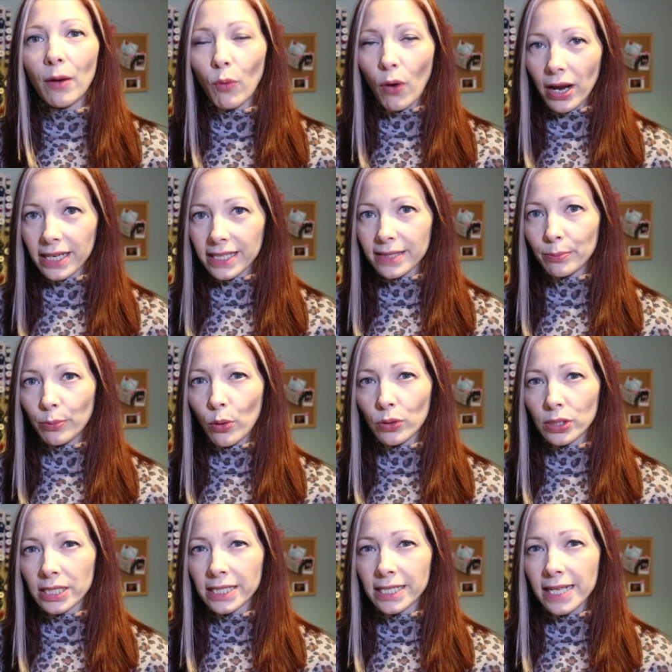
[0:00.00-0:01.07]
why it's
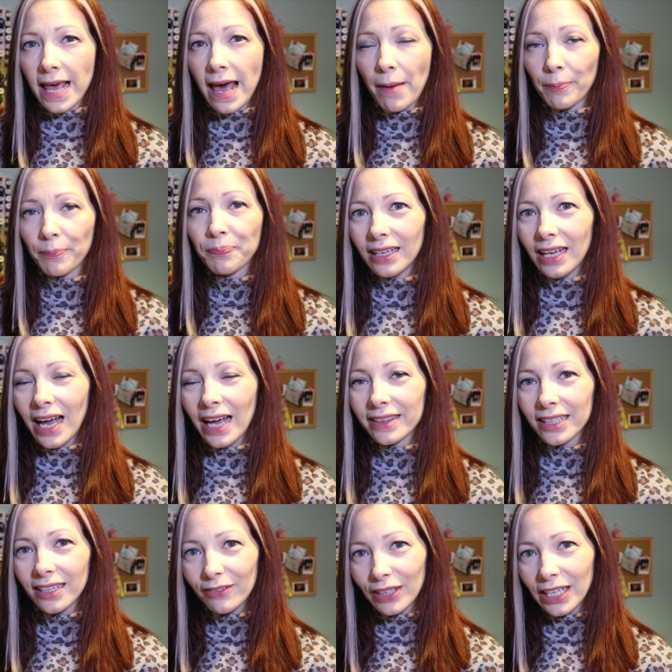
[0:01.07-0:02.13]
important to them.
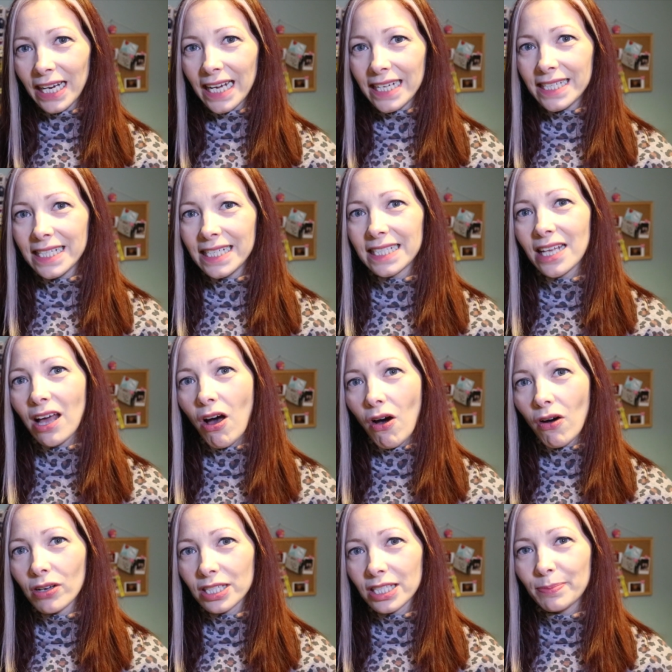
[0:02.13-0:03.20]
And the lovely ladies
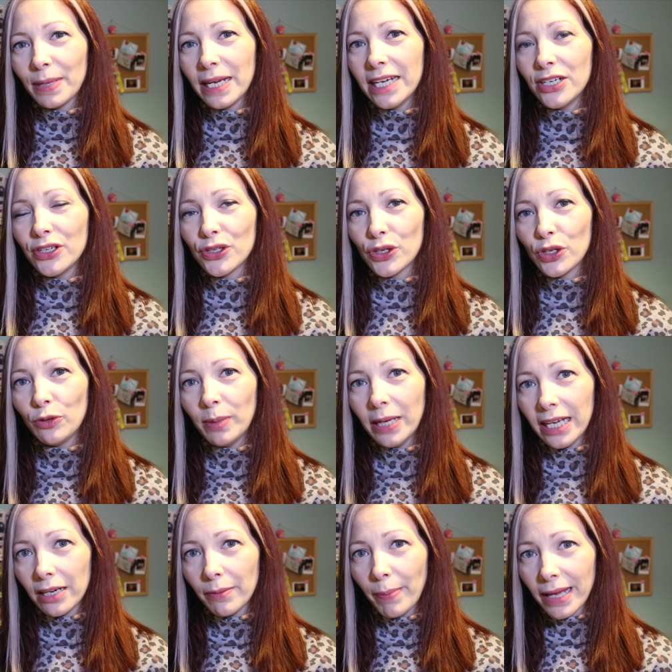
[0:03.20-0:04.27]
asked me to be
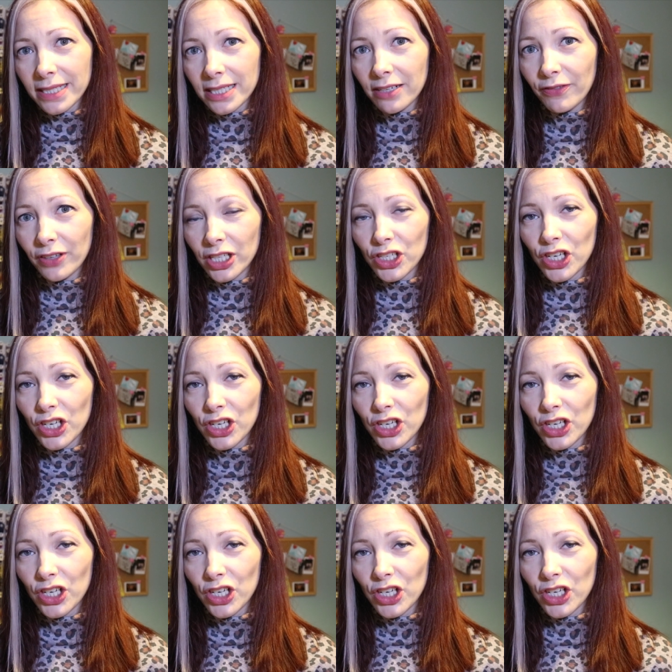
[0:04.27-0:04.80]
an ambassador for the